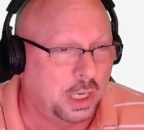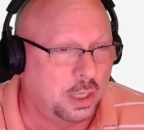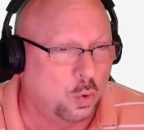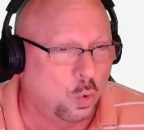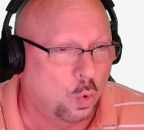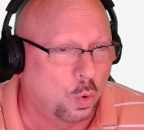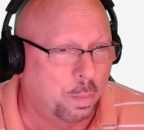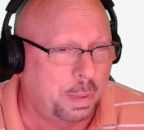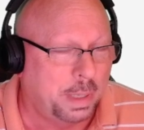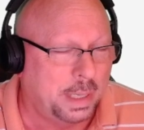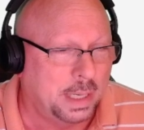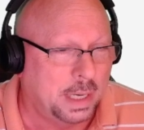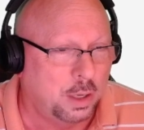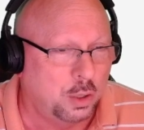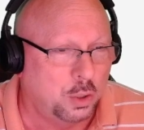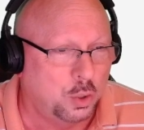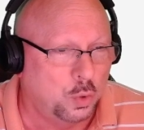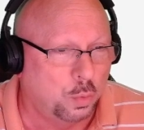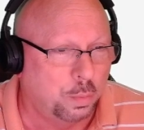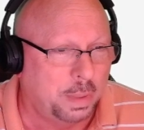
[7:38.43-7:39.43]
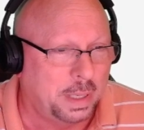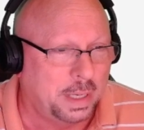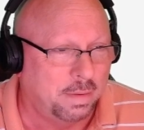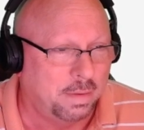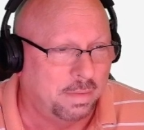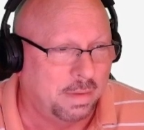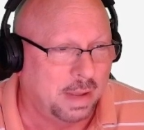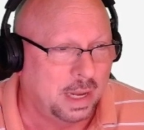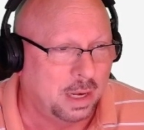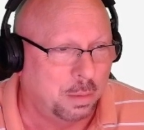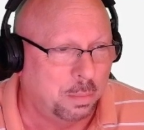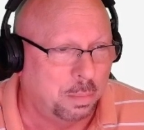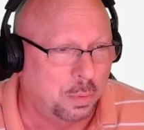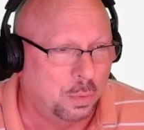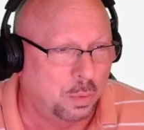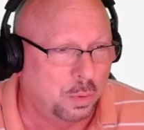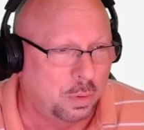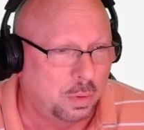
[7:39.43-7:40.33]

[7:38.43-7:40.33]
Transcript: torpedoes will be available.